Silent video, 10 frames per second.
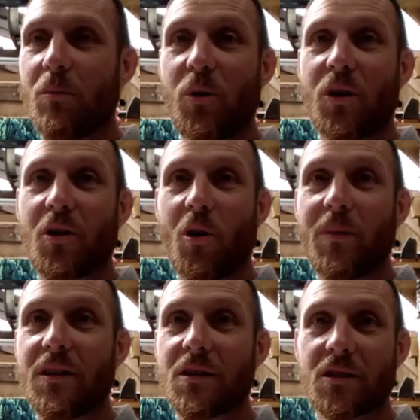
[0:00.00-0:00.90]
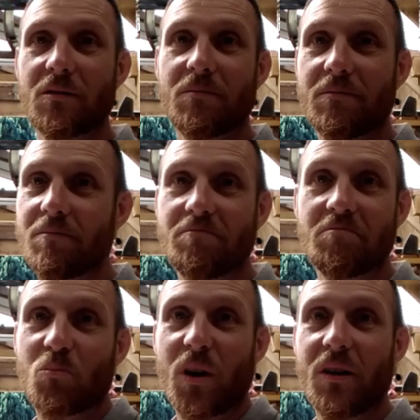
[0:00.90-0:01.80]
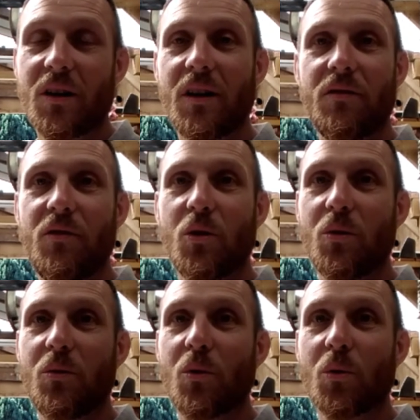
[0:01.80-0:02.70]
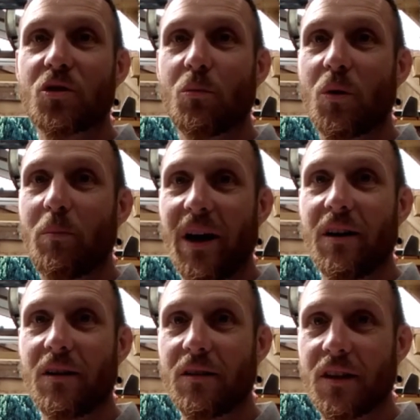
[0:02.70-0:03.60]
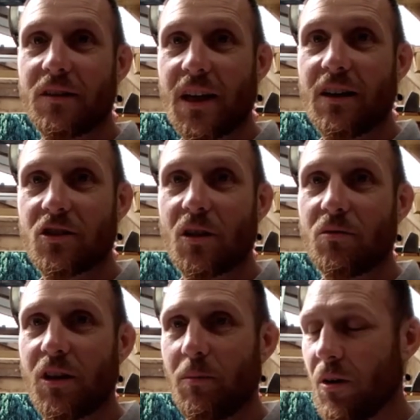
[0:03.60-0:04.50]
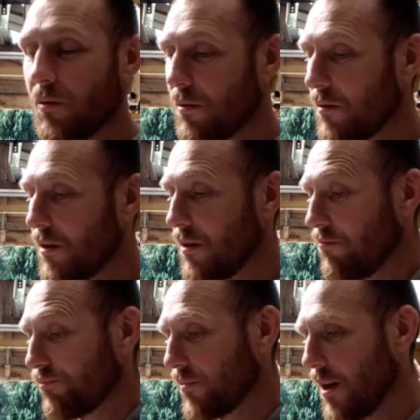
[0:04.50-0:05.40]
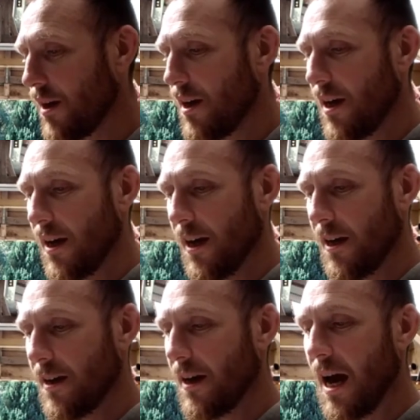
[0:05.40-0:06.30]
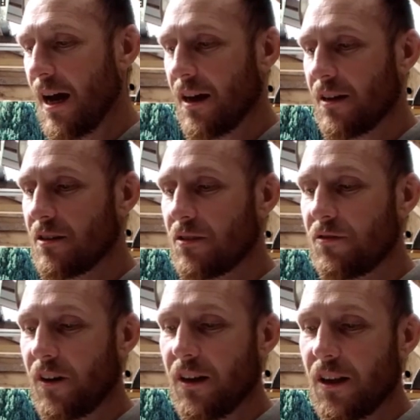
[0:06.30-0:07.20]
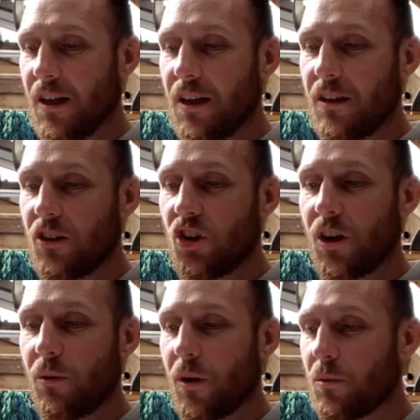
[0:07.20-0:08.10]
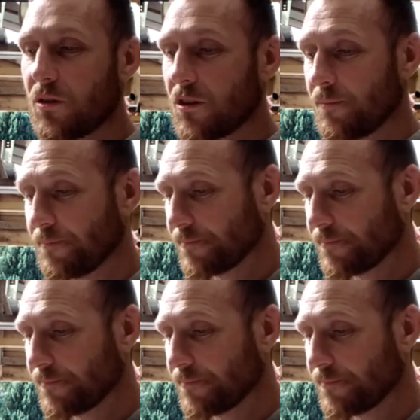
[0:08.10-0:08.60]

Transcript: Put your comments, but if you know somewhere better to get stuff, let me know. And finally, shout outs.